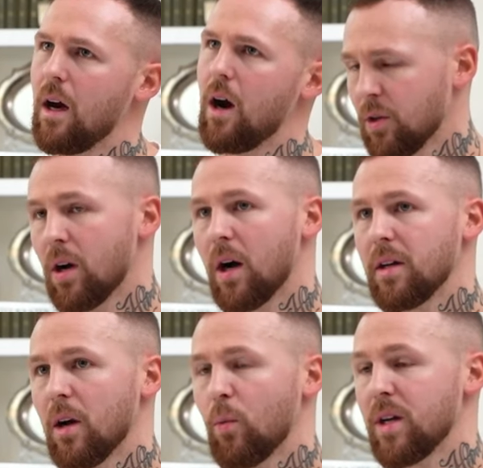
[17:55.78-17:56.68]
So
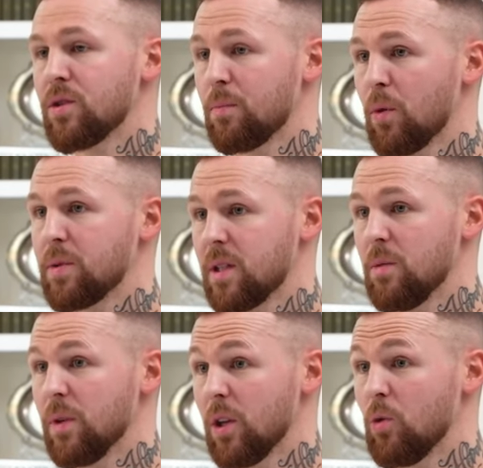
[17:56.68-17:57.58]
I went into
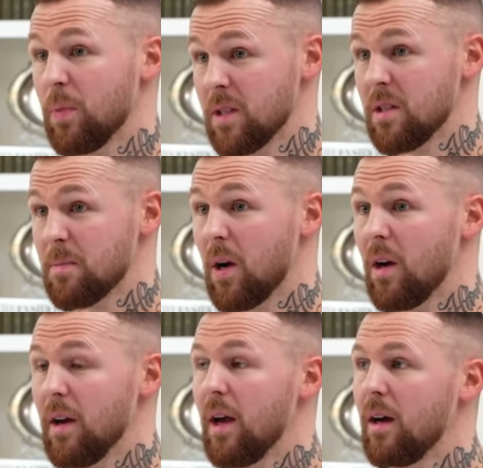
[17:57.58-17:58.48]
property with an old business
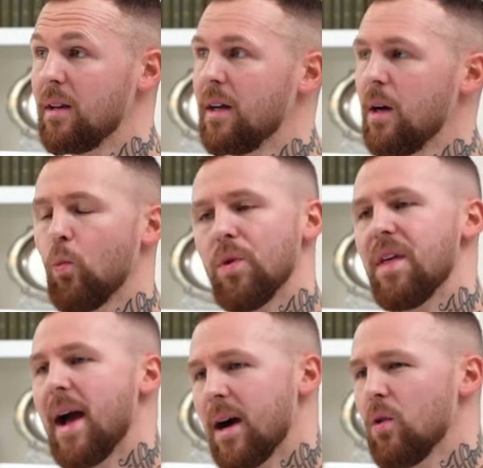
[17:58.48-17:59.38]
partner
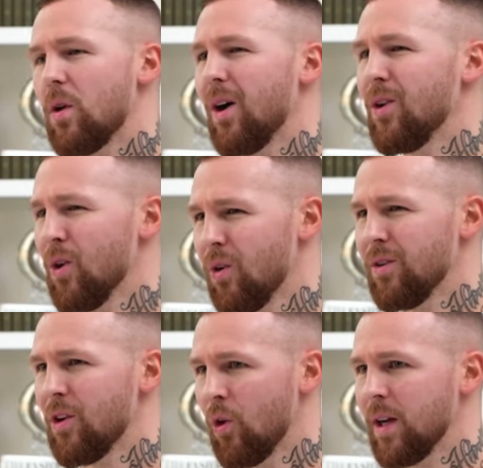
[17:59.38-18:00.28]
without a lot
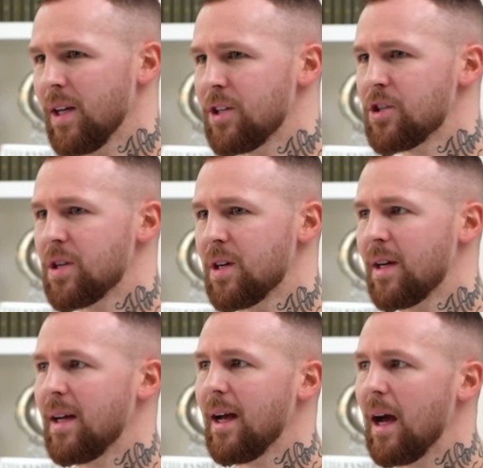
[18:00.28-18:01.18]
of knowledge
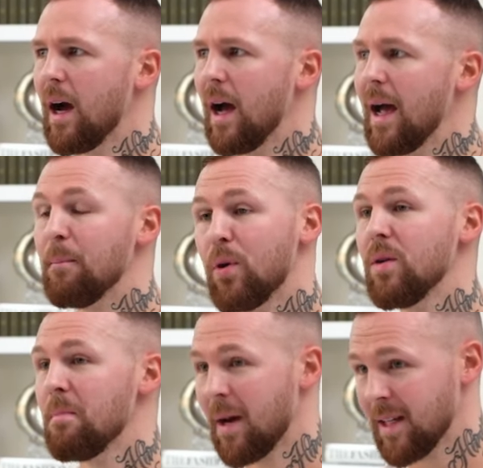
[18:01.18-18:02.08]
and
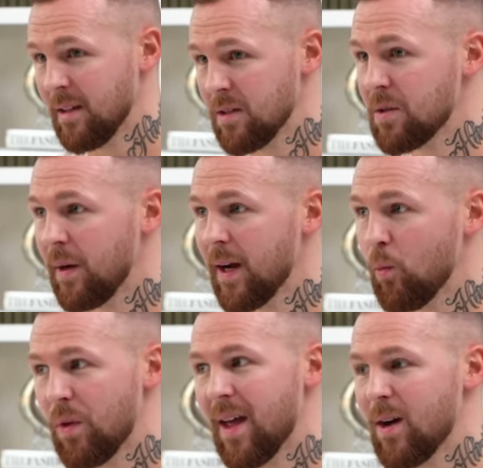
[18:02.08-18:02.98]
put money into it
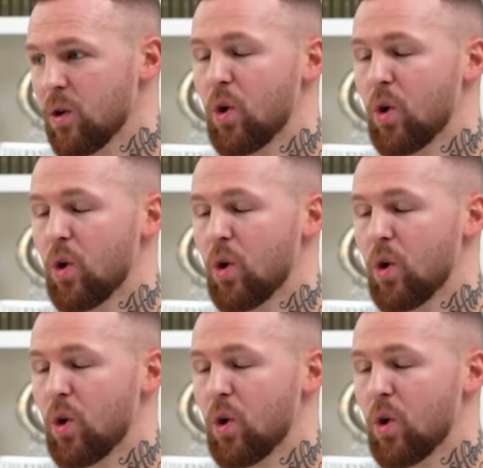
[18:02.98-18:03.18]
without